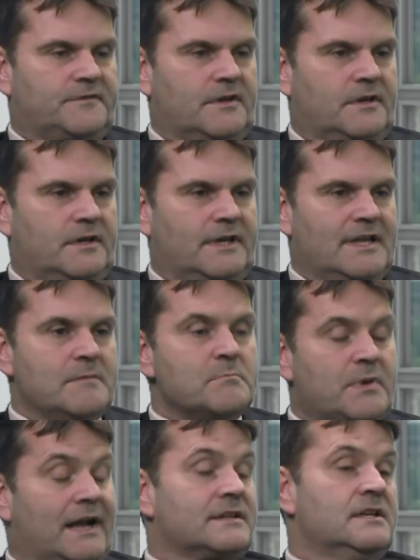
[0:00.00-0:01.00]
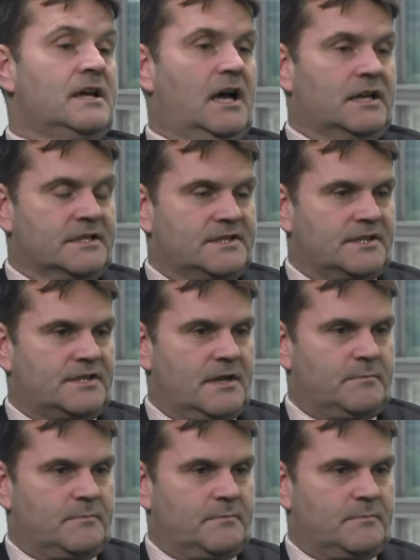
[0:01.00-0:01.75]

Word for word: uh, impact. And as I say,